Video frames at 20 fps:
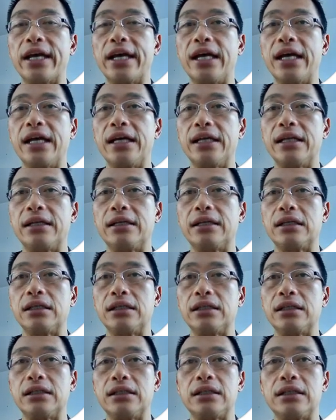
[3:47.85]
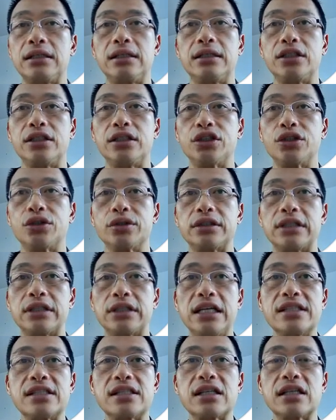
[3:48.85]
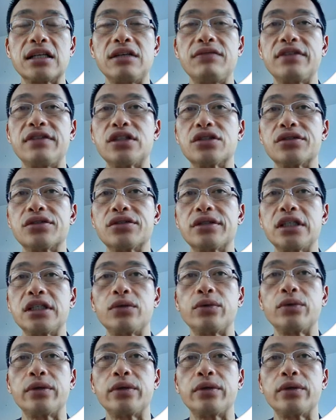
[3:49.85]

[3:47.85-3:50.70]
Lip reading: And here it shows the listing inventory.